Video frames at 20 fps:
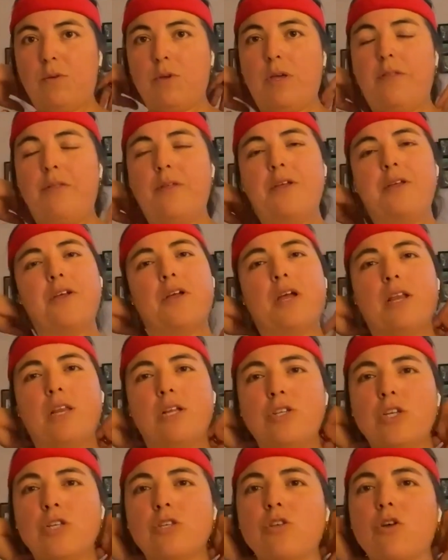And then you're gonna
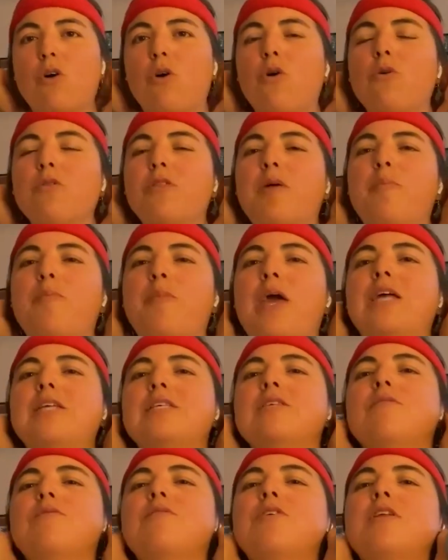just hold the
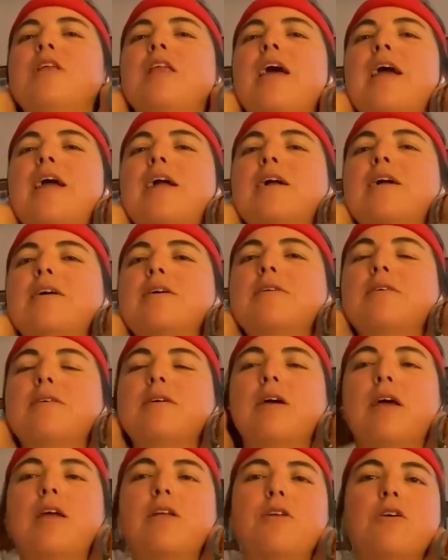base of your neck.
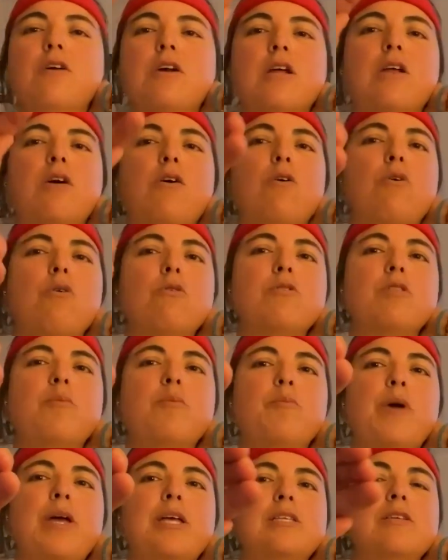And you're gonna hold the
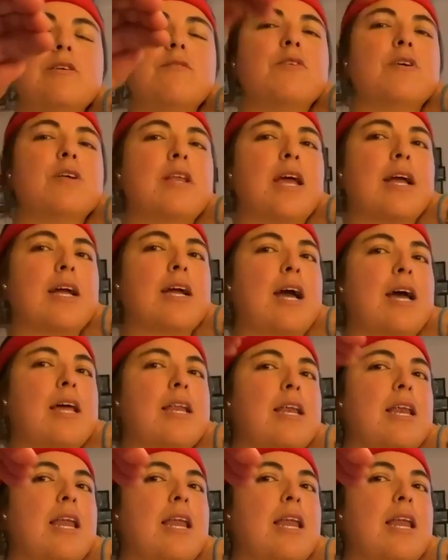base of your neck kind of